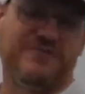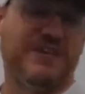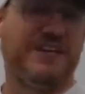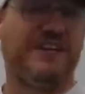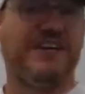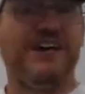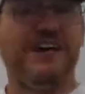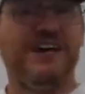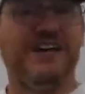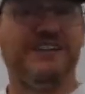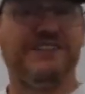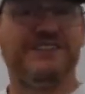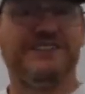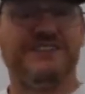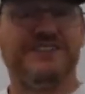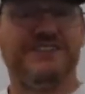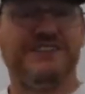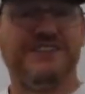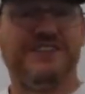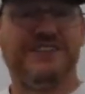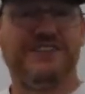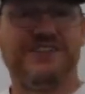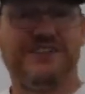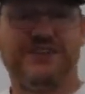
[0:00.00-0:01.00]

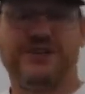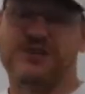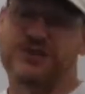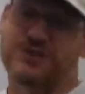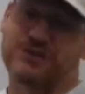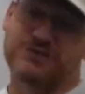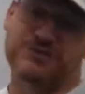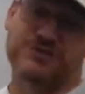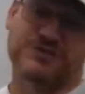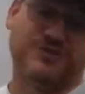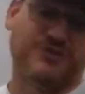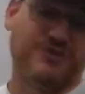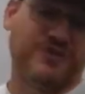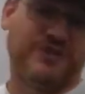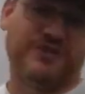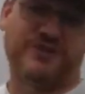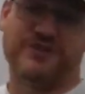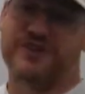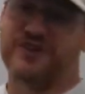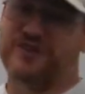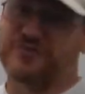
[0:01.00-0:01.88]
because they're close to another